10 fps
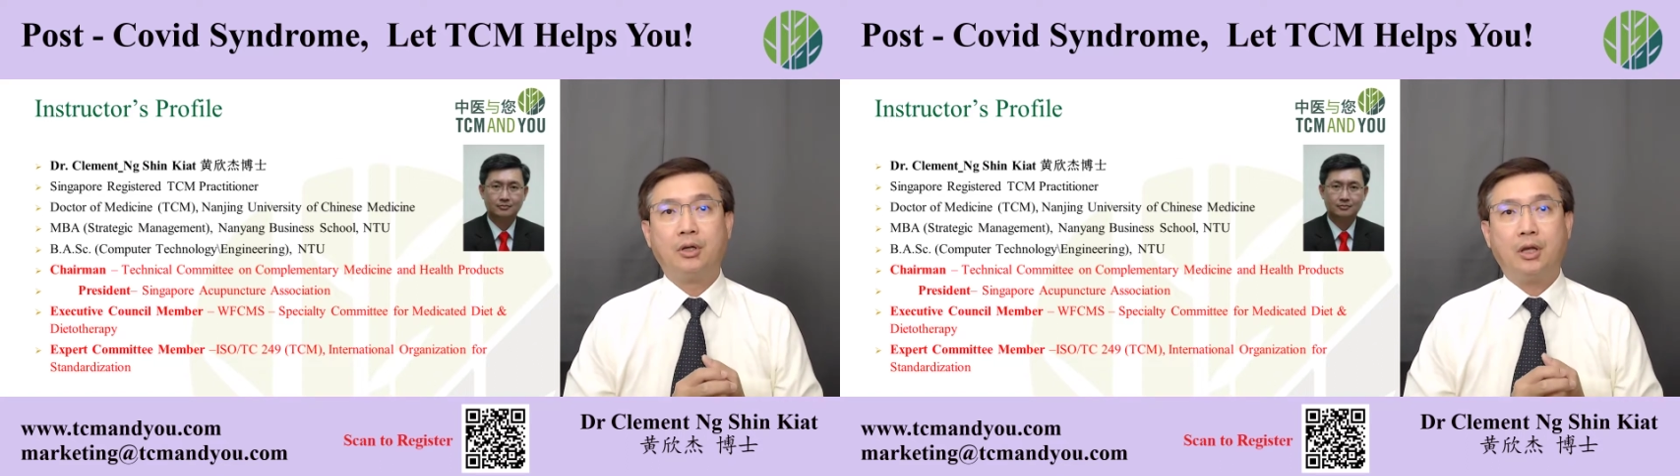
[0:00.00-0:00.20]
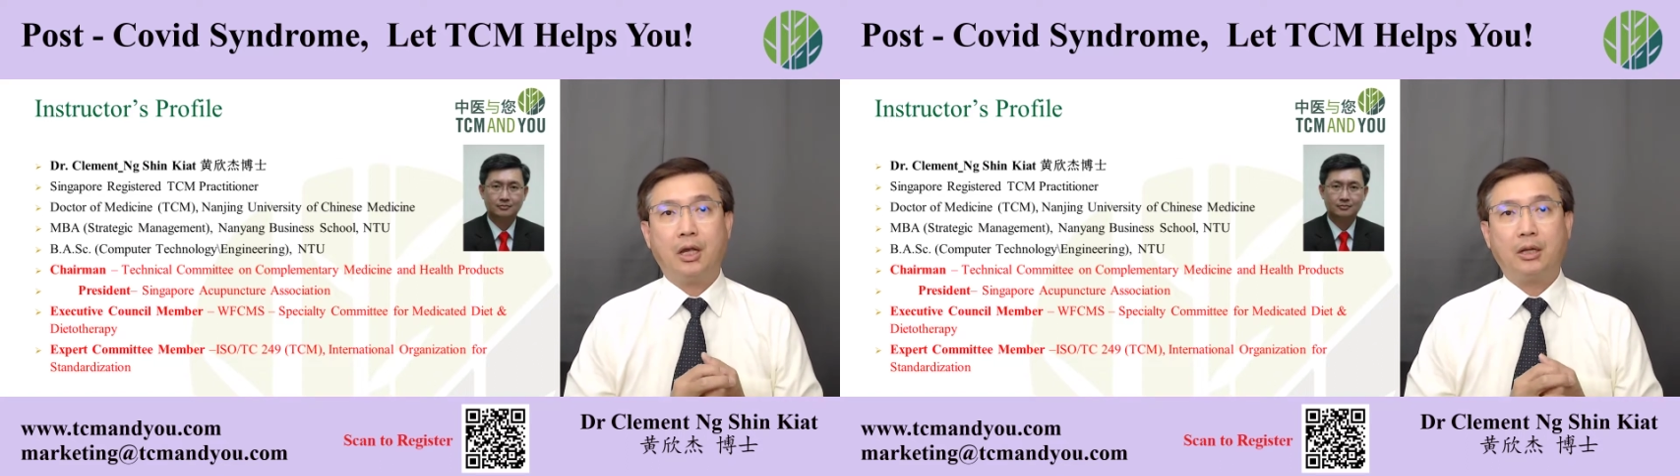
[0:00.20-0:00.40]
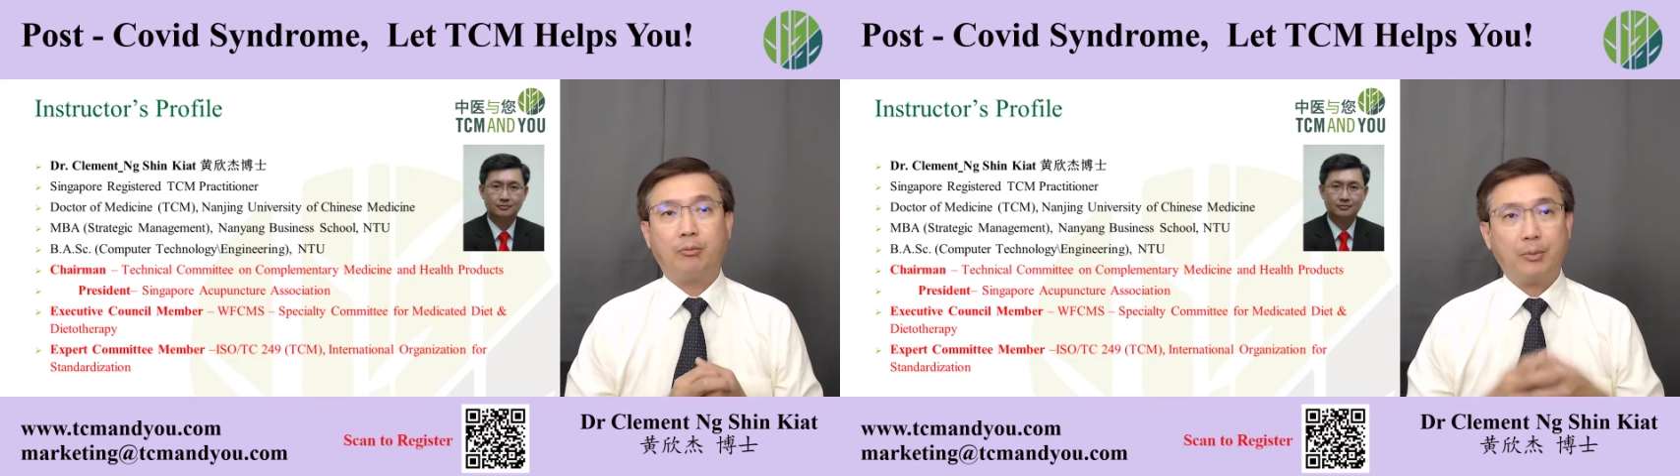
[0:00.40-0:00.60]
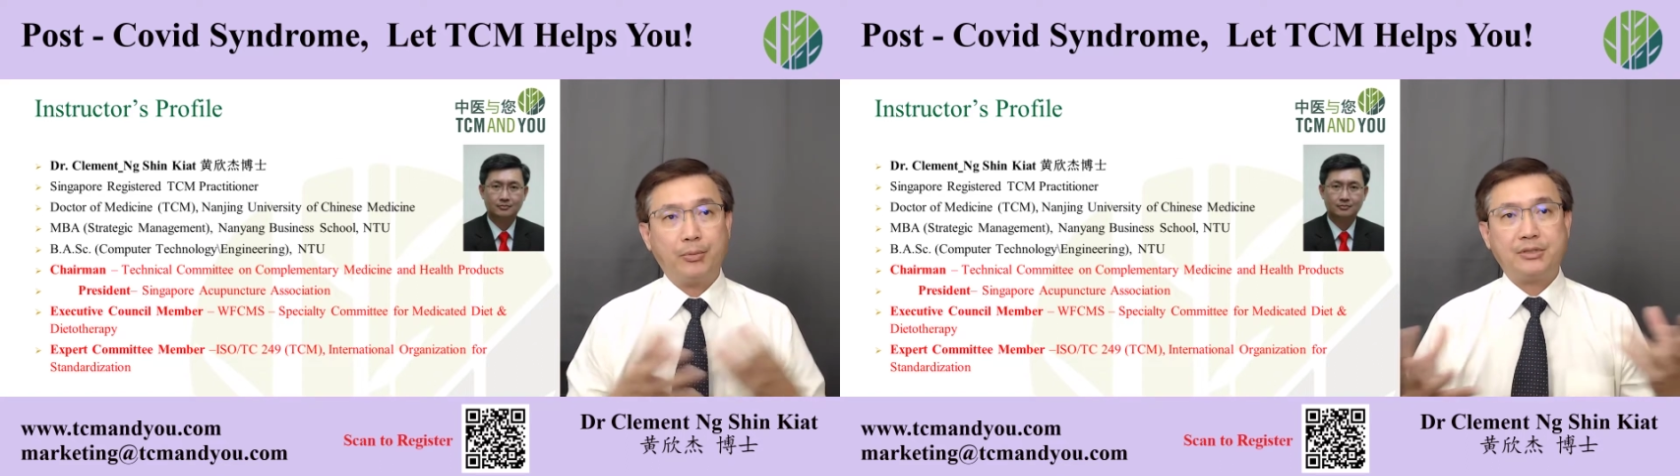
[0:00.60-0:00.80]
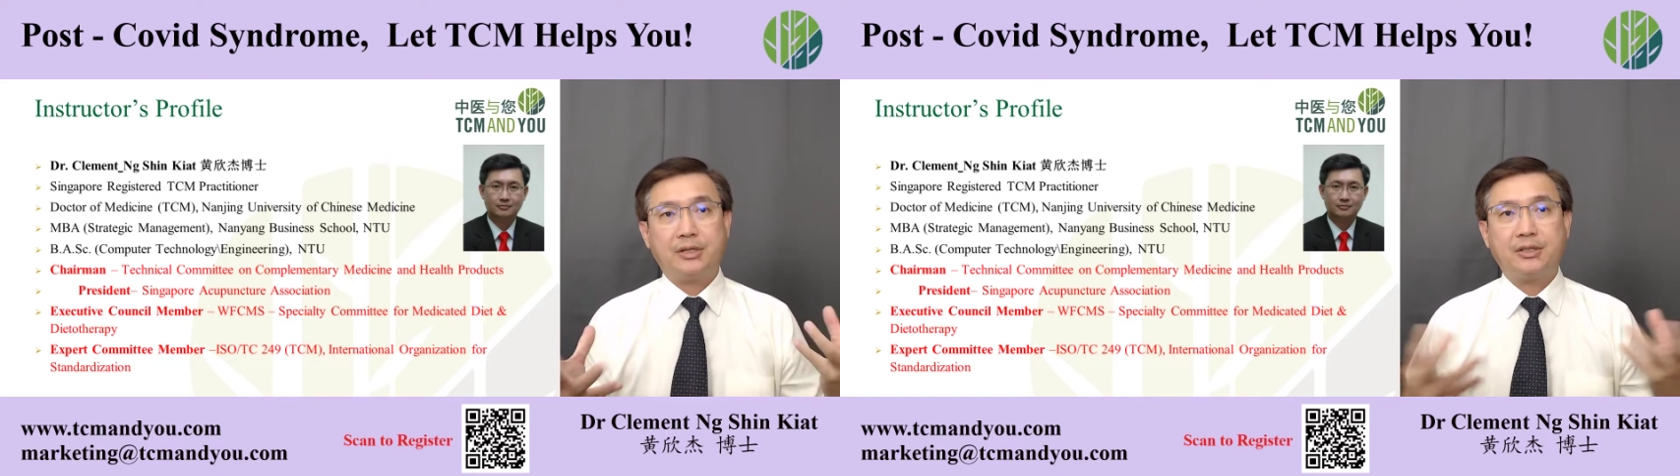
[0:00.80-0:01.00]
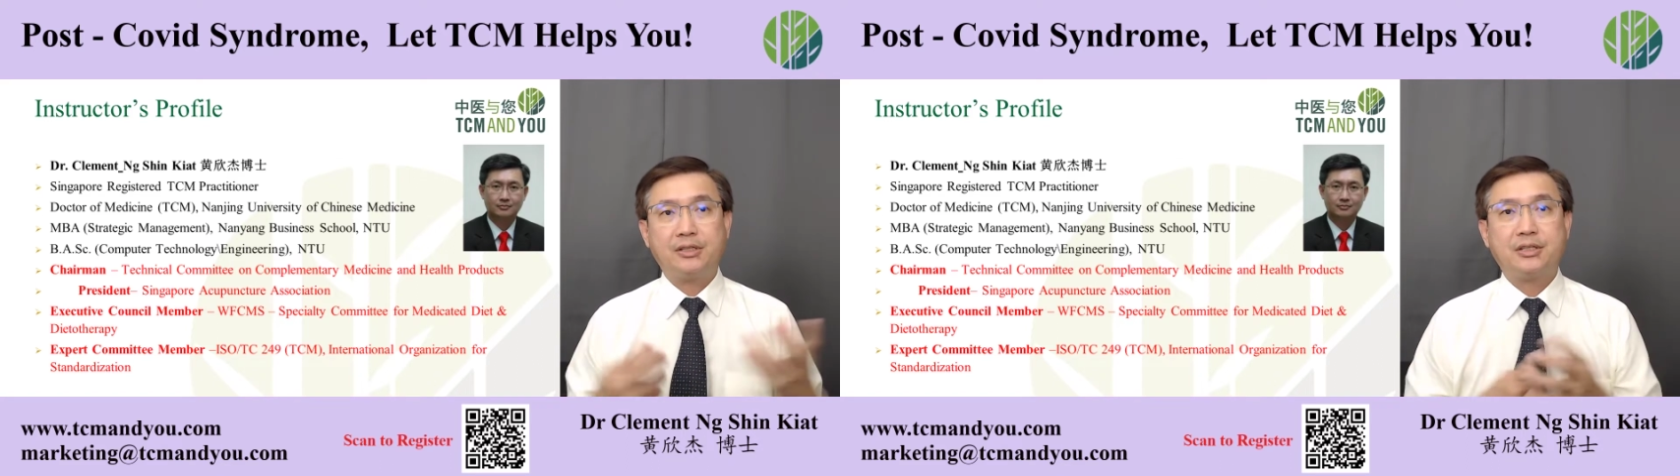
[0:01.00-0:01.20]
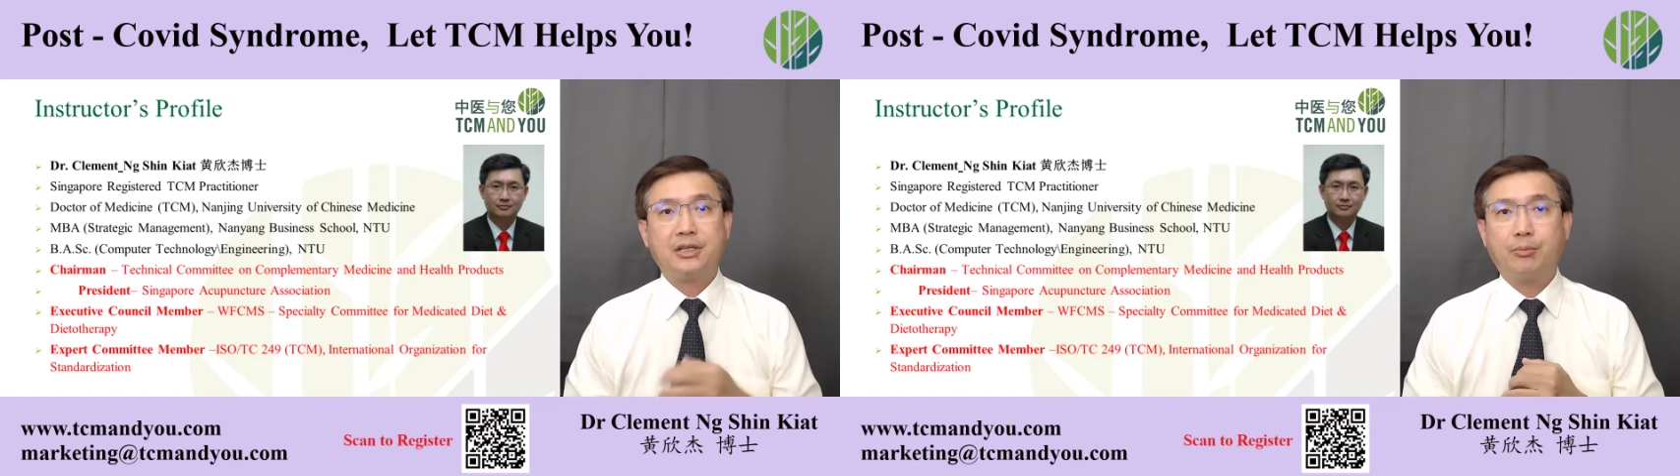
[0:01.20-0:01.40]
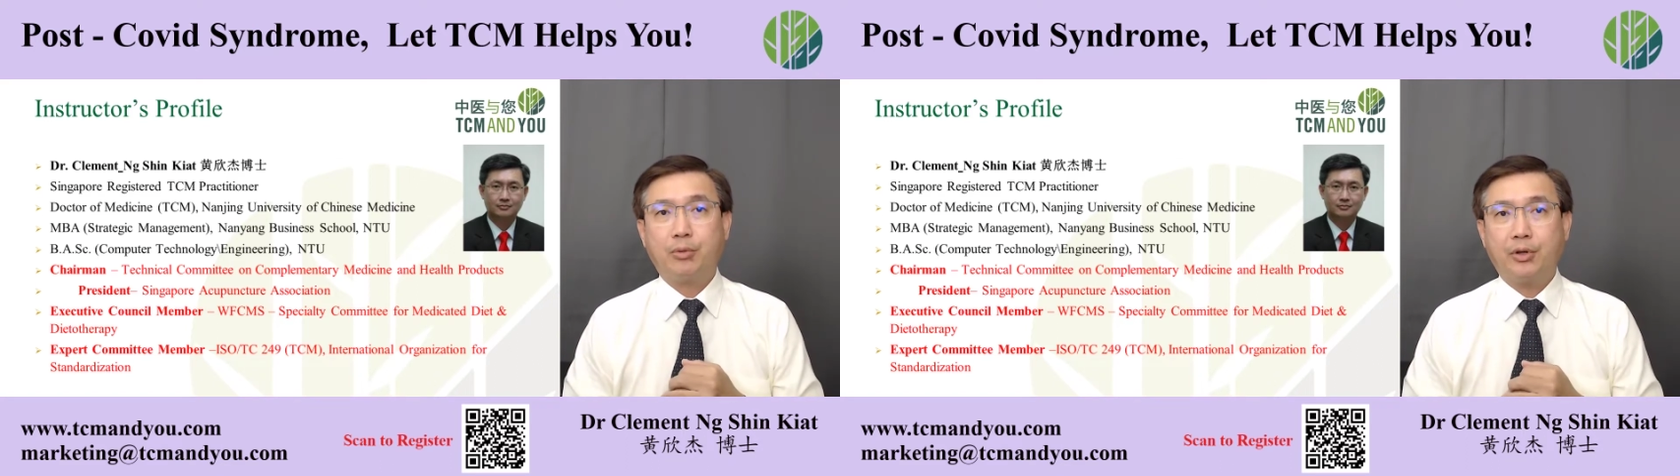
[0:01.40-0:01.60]
And I'm representing
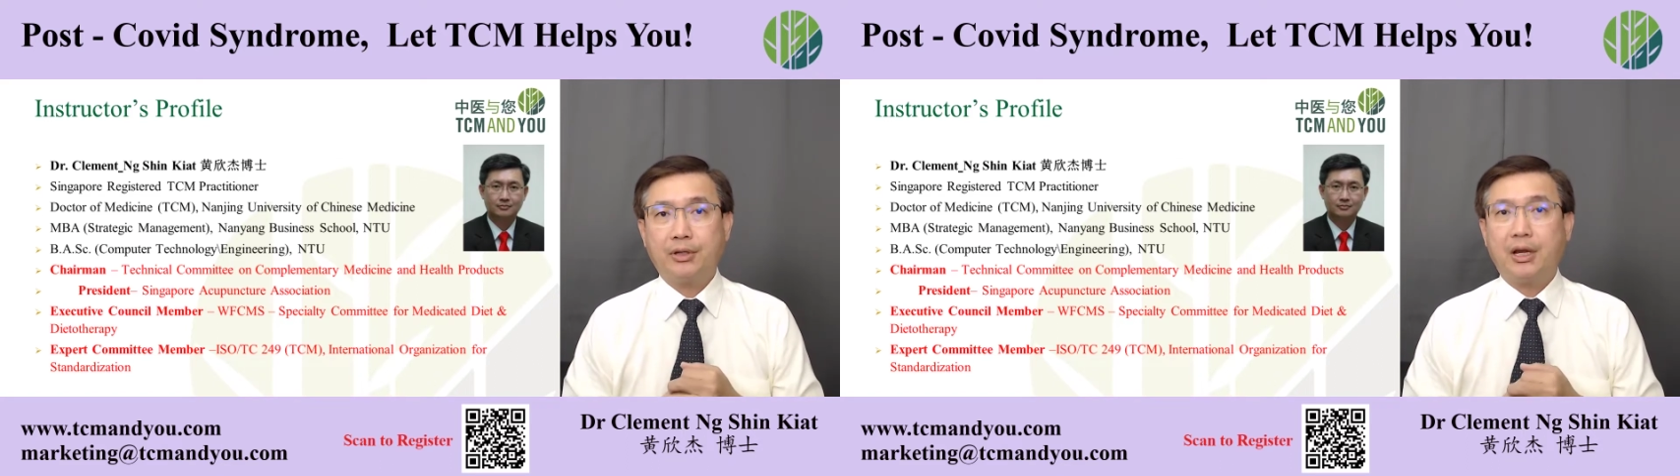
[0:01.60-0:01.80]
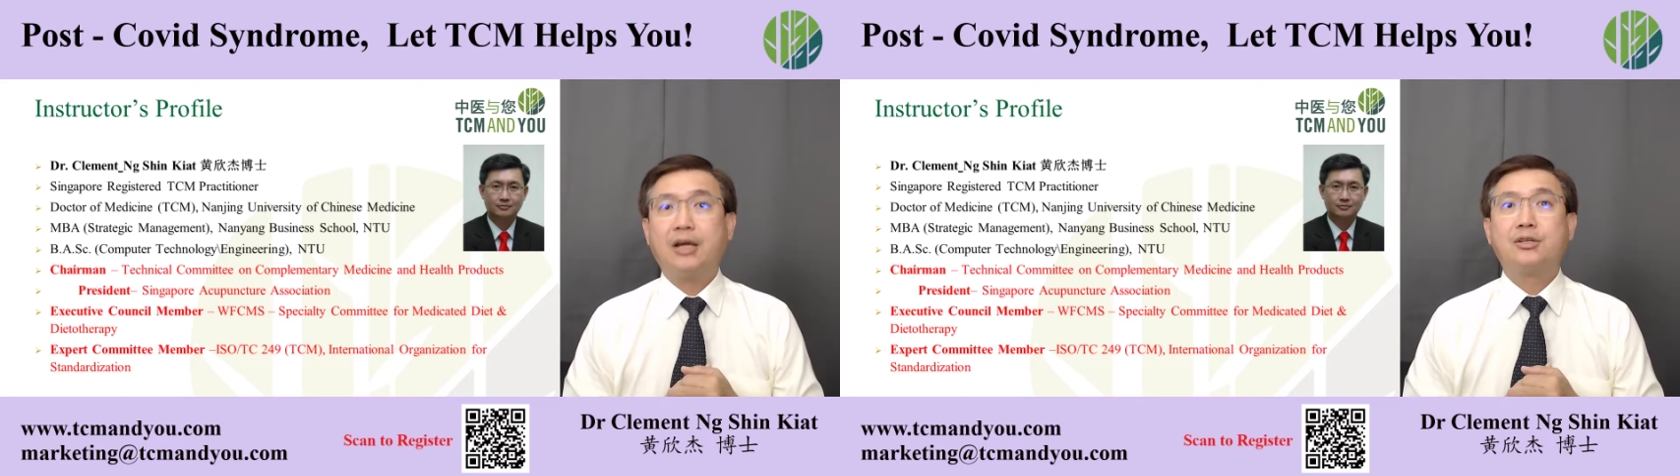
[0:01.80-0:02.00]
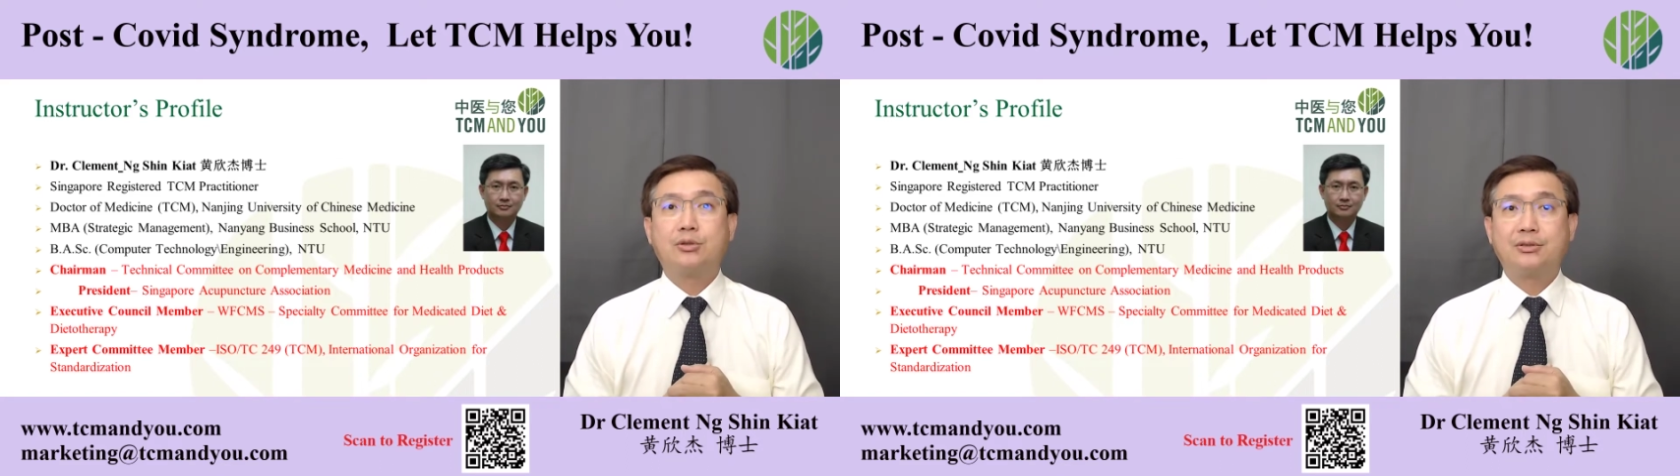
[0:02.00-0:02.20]
Singapore in the ISO